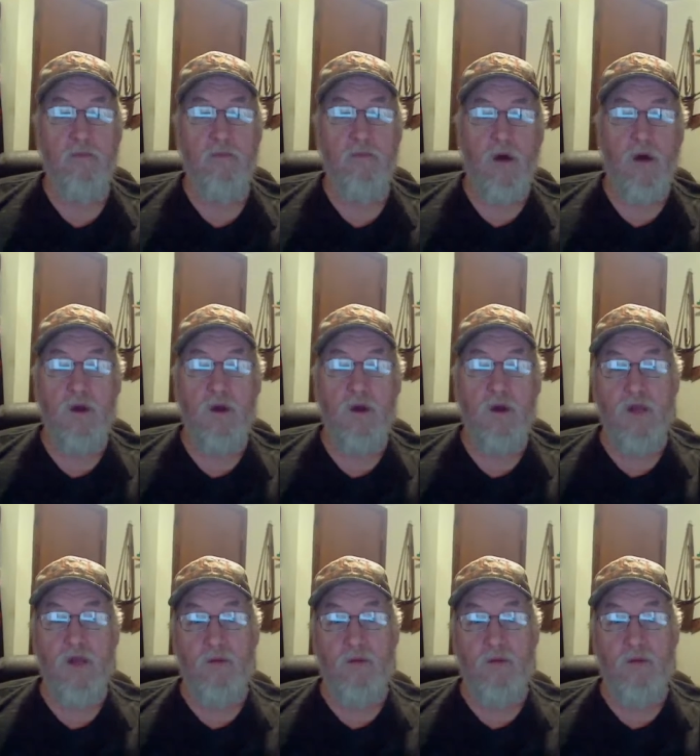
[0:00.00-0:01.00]
my one
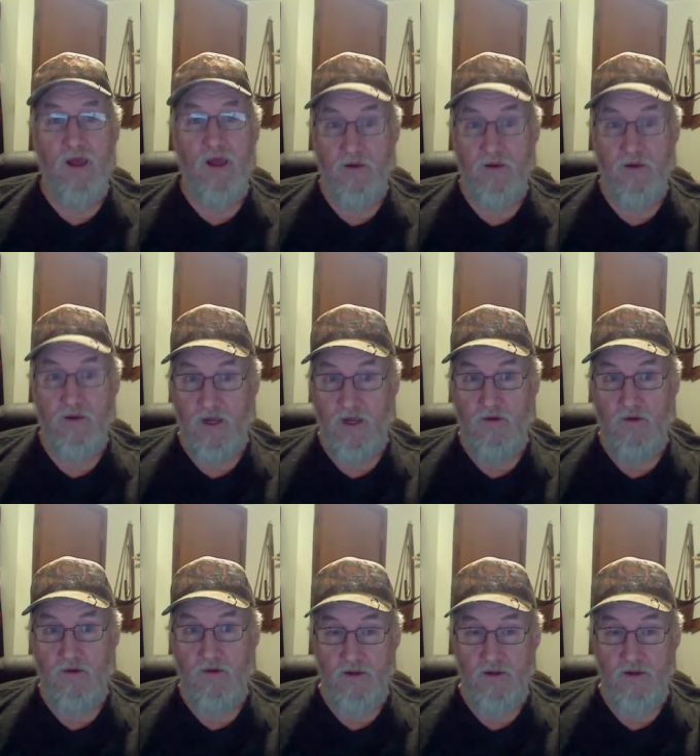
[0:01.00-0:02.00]
channel, my other channel,
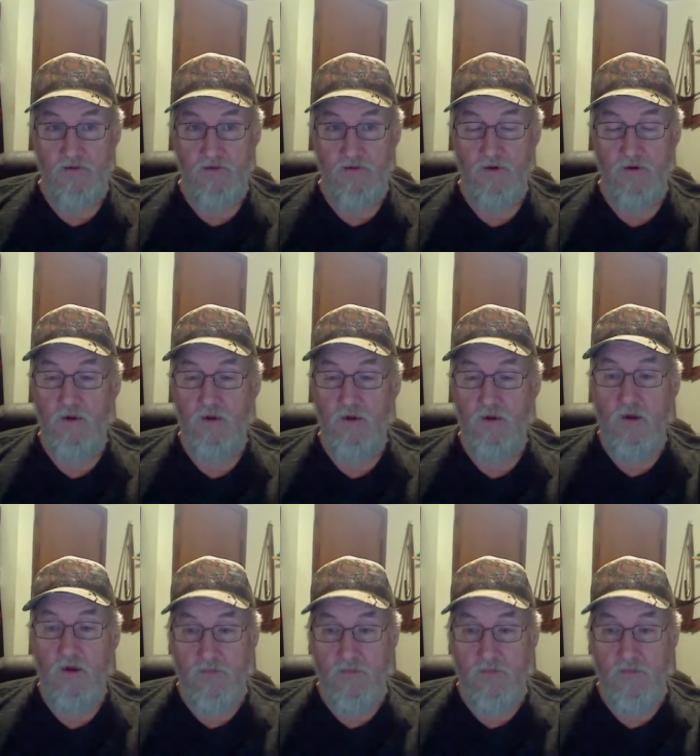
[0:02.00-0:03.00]
not this one,
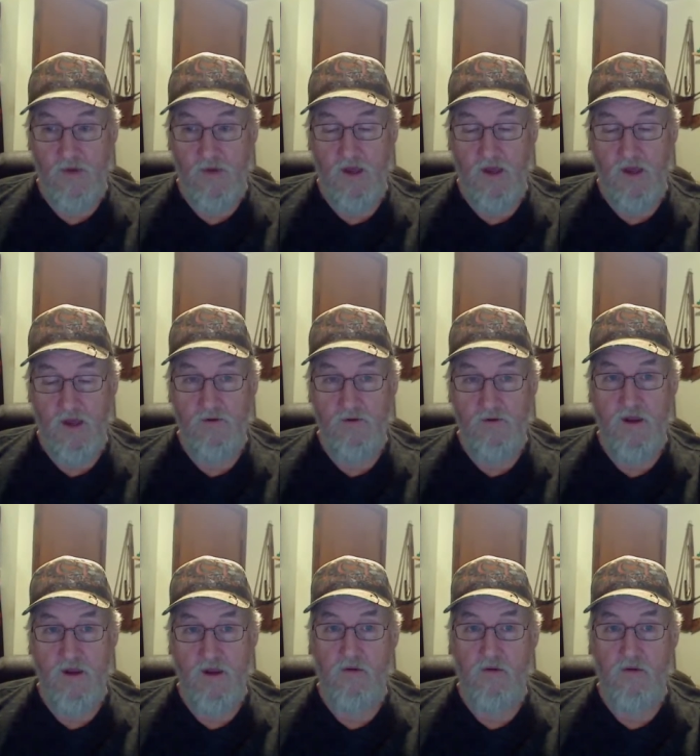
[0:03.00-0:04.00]
but my other
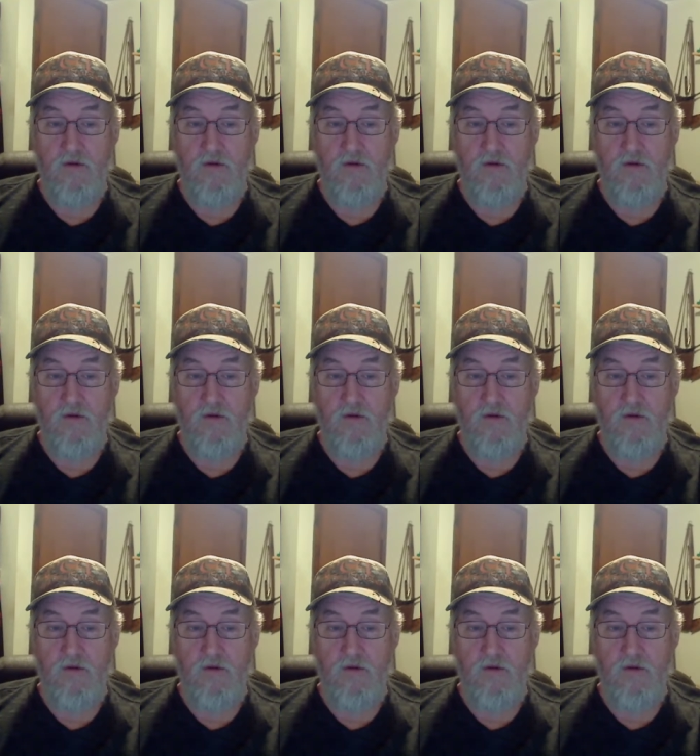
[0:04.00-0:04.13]
channel.